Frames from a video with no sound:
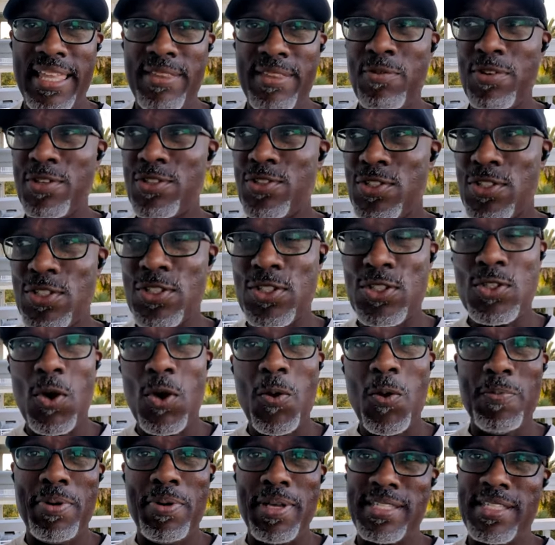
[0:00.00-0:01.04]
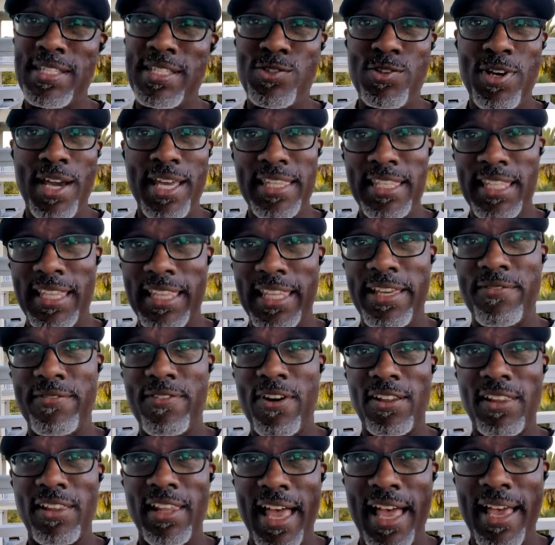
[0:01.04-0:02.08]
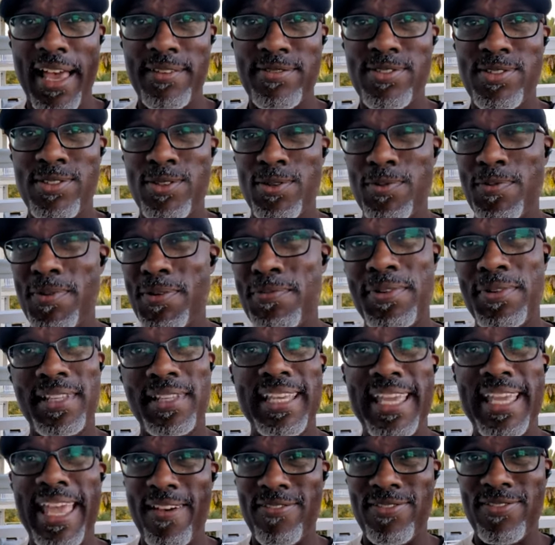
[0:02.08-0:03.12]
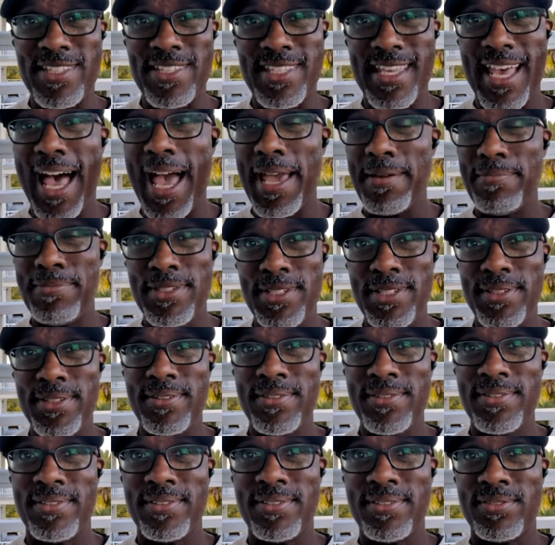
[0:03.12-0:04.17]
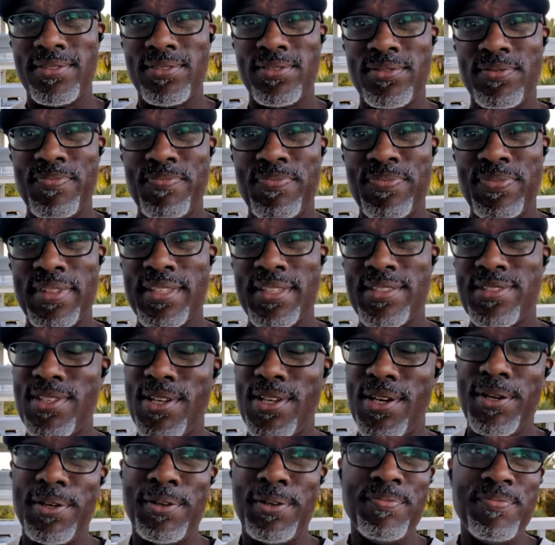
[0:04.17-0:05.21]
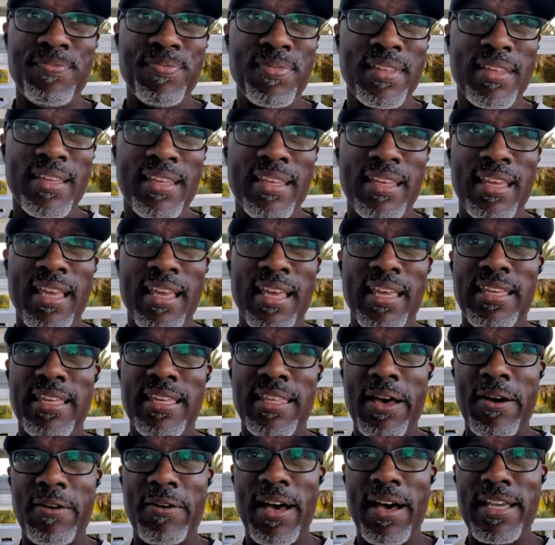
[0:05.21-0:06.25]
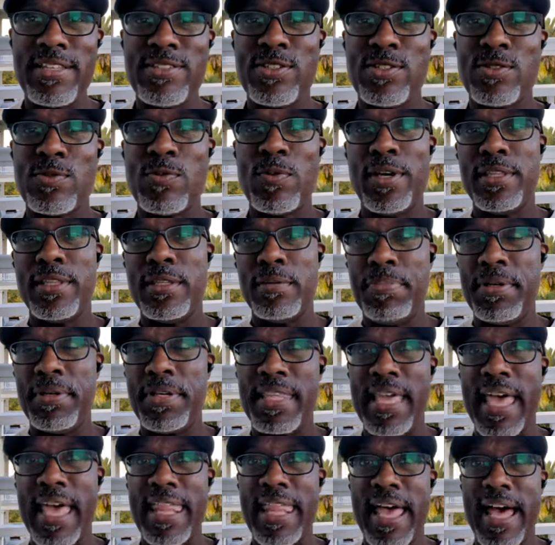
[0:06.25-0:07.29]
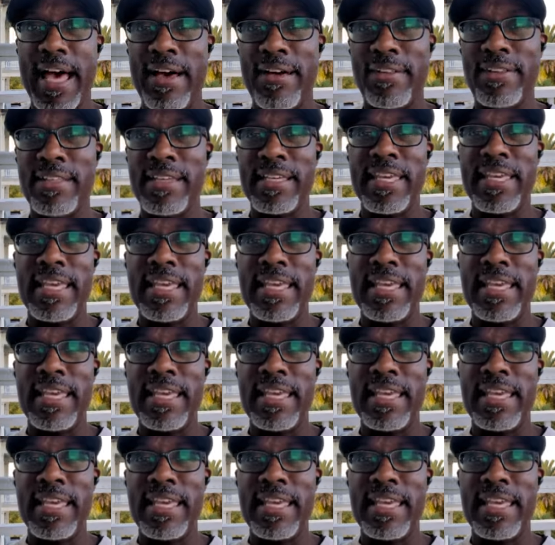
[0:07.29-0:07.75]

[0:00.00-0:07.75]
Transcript: And we're just so busy trying to live our lives. Do we really have the time to? So, you know, I just wanted to put that out.